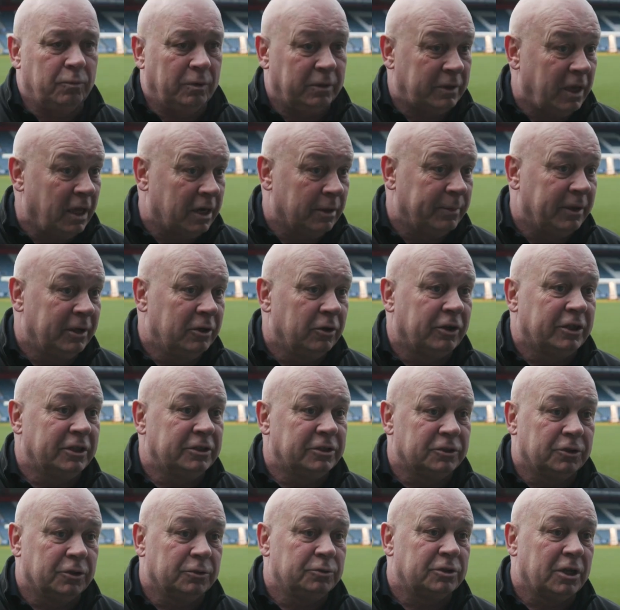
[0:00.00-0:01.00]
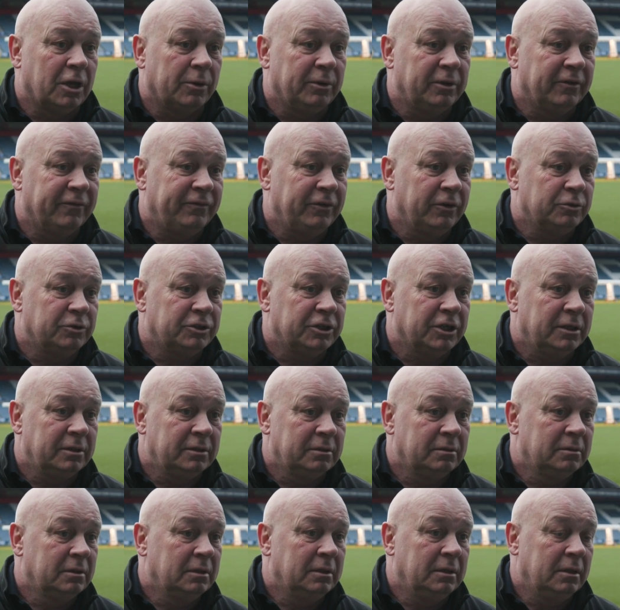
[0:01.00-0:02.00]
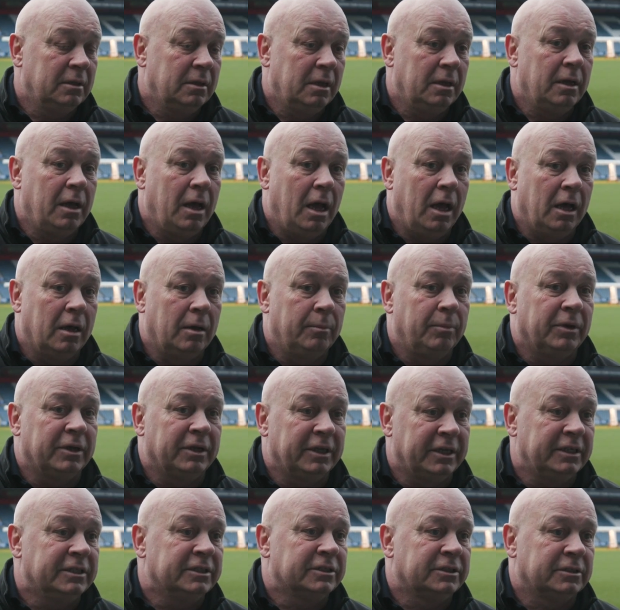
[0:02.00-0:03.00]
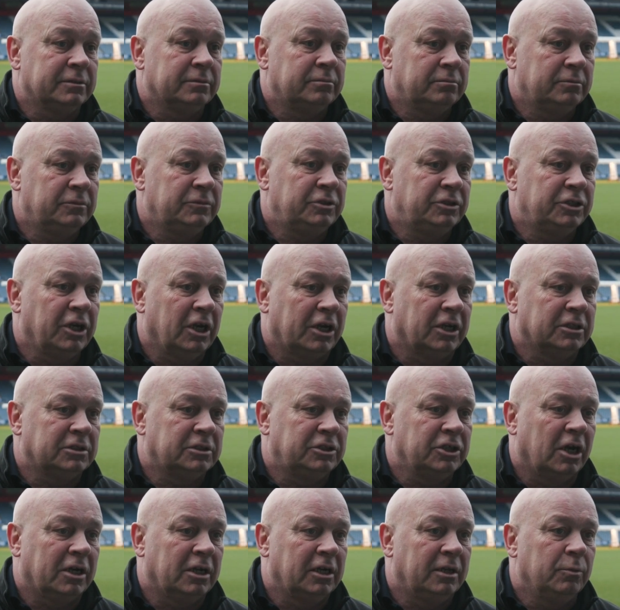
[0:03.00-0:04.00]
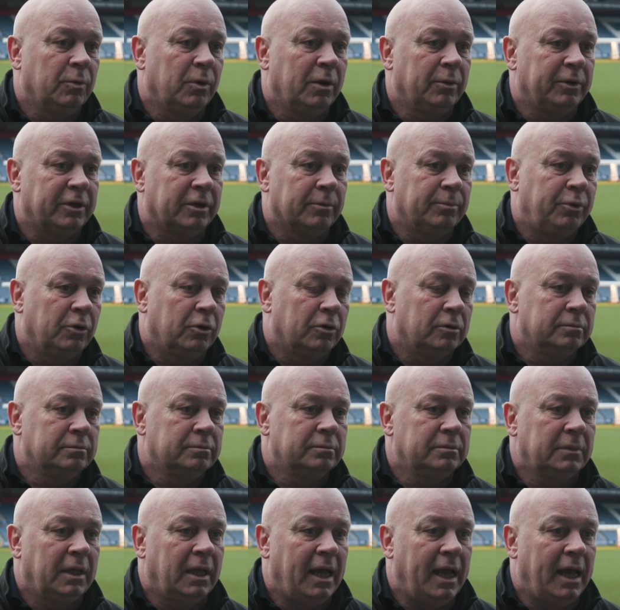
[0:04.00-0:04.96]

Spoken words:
We're going to be looking to do so in the future, but it is juggling where we can put them